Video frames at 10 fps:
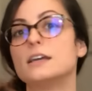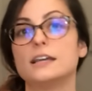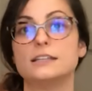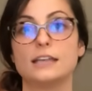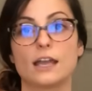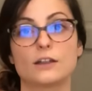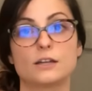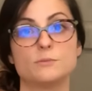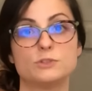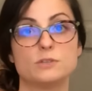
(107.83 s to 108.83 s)
in the
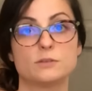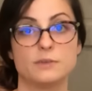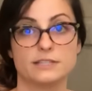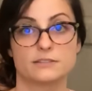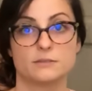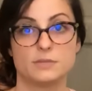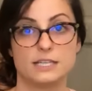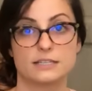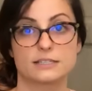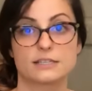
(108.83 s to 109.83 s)
area between the base of the
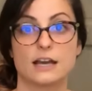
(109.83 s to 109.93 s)
penis